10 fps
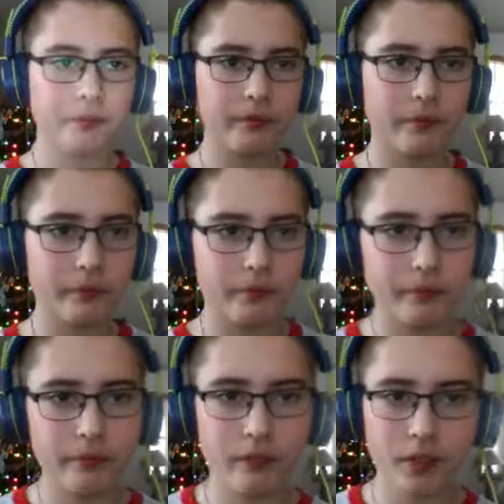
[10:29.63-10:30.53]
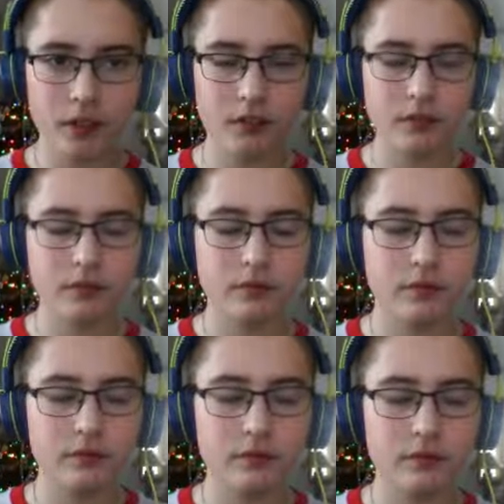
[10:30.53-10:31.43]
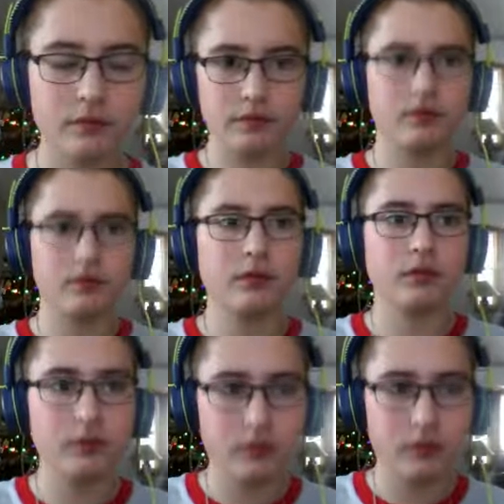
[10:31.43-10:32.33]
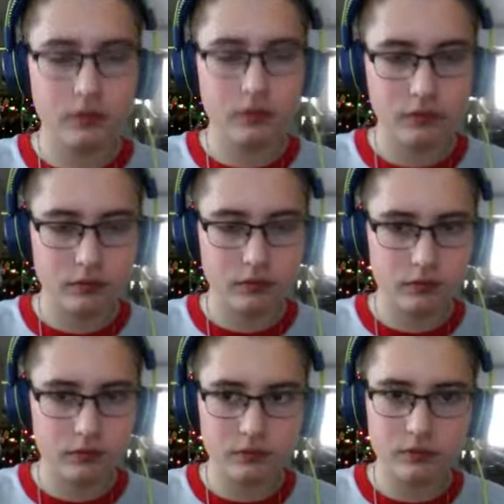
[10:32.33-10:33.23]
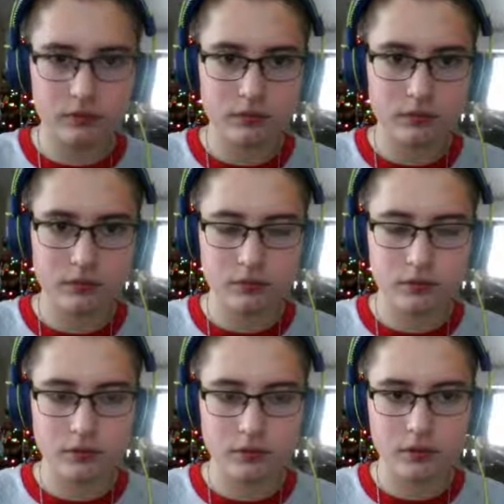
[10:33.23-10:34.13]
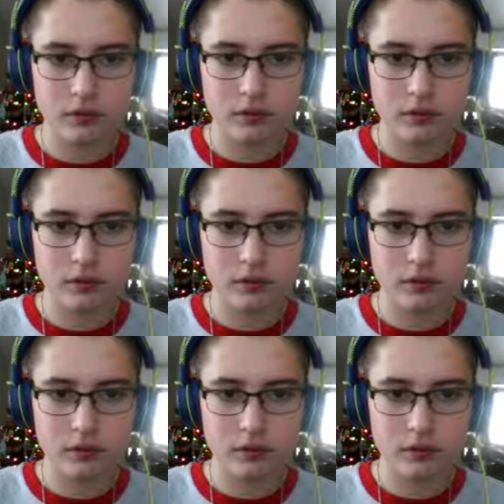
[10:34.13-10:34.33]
No one is speaking in this clip.